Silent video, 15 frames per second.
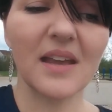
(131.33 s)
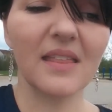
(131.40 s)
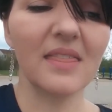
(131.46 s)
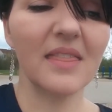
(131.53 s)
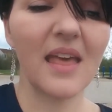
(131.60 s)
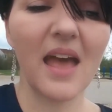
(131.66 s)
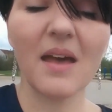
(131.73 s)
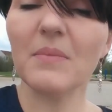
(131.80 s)

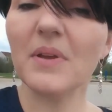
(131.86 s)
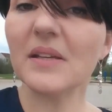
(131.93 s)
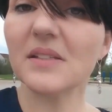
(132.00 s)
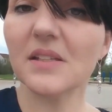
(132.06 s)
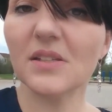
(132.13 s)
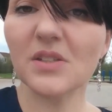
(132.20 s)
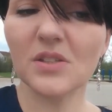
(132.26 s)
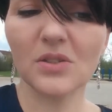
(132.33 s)
and that makes
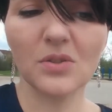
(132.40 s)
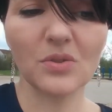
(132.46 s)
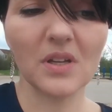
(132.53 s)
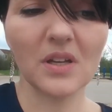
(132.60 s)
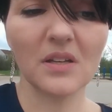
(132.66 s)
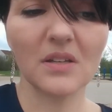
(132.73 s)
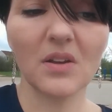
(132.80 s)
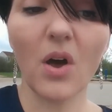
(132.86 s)
the
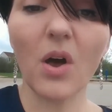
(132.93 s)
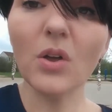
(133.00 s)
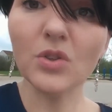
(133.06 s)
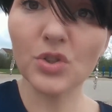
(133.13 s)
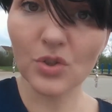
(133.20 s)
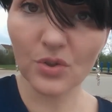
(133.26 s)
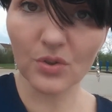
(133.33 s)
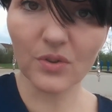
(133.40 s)
student
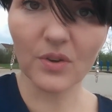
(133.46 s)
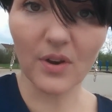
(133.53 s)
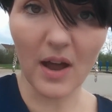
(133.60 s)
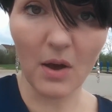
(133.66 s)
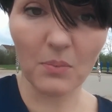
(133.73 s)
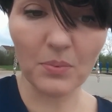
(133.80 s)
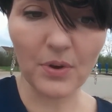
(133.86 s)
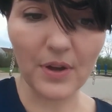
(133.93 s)
alter their
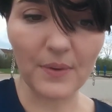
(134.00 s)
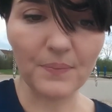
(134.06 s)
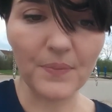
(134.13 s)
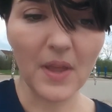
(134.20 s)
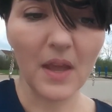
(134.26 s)
output.